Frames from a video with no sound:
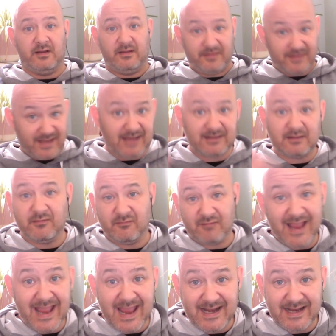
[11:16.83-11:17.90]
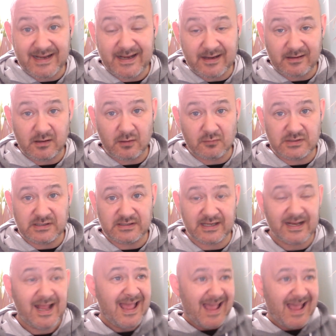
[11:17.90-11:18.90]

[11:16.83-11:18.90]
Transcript: they're herring in and closing it down.